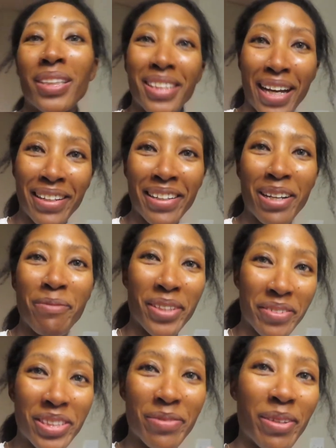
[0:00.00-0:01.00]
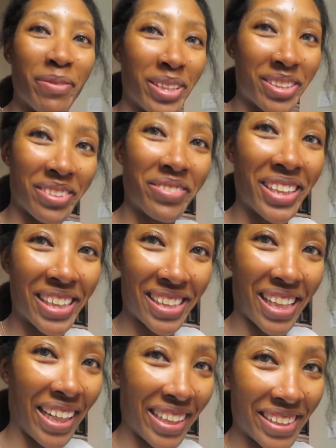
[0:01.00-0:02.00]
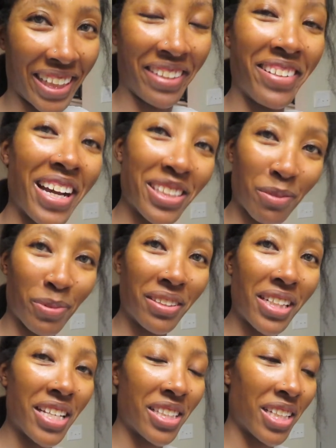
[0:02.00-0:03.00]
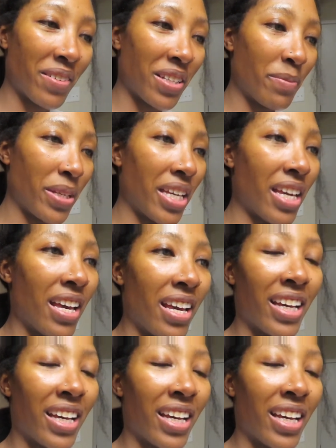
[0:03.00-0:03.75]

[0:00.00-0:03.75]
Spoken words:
excited, I'm nervous, but I'm also really excited to take you guys pole dancing with me.